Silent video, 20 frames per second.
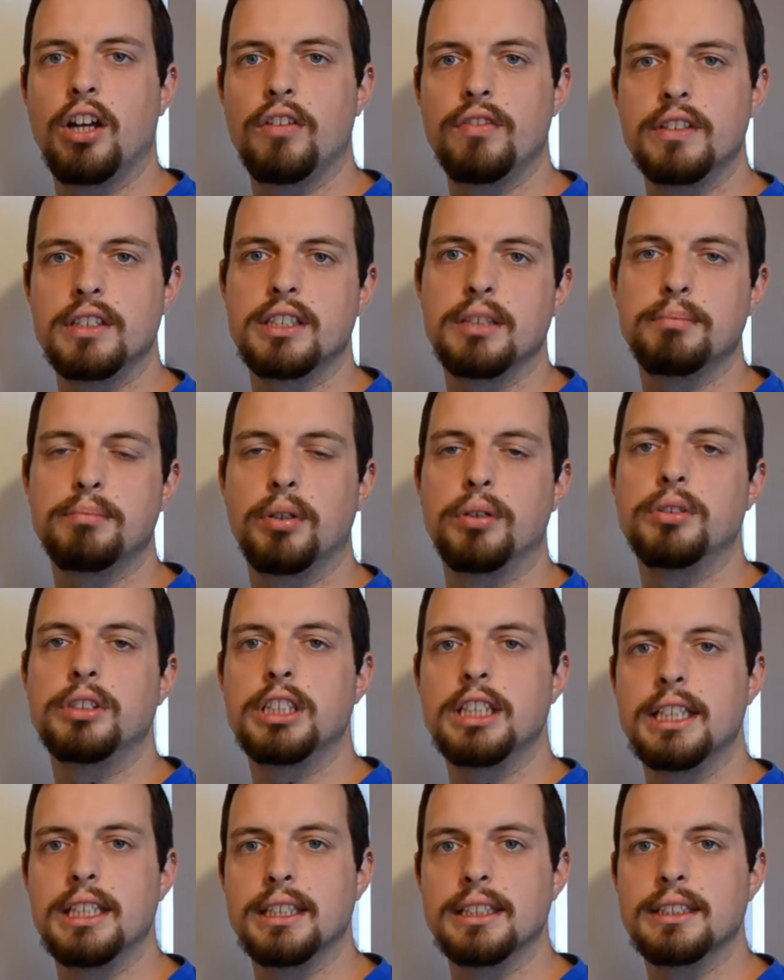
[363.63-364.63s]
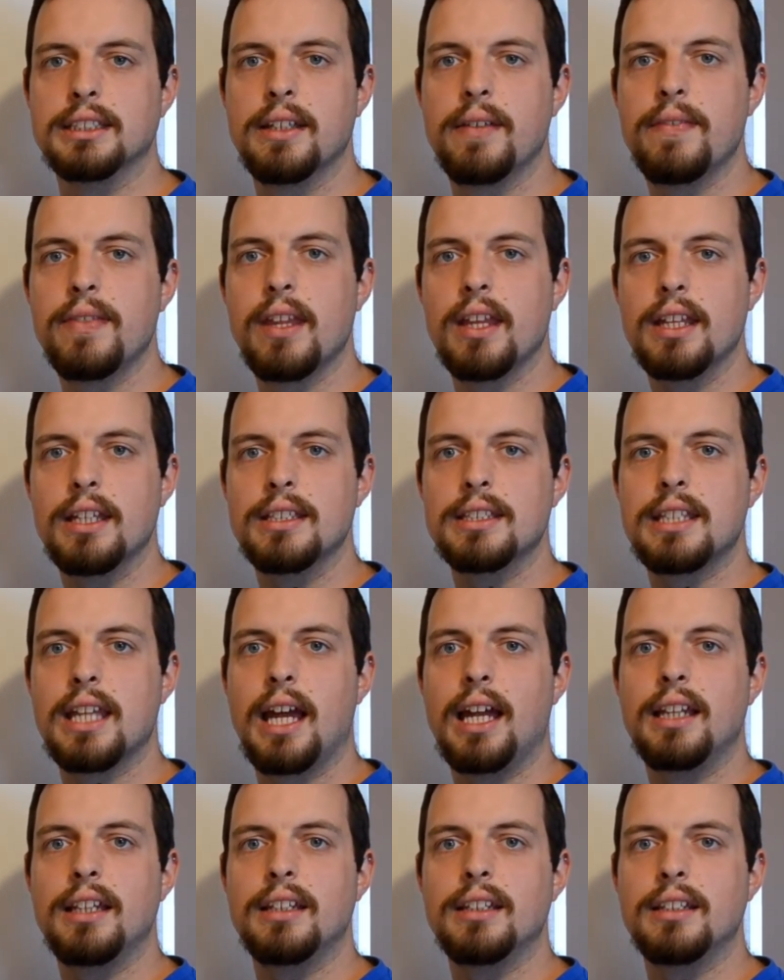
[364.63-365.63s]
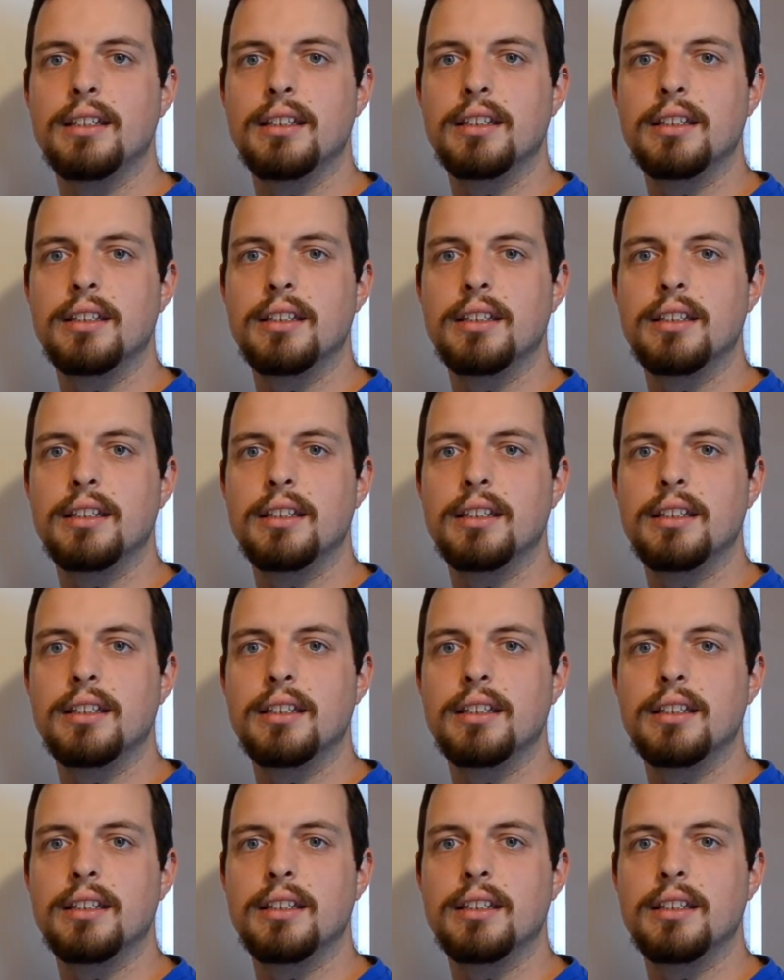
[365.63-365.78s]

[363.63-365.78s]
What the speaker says: of this approach is that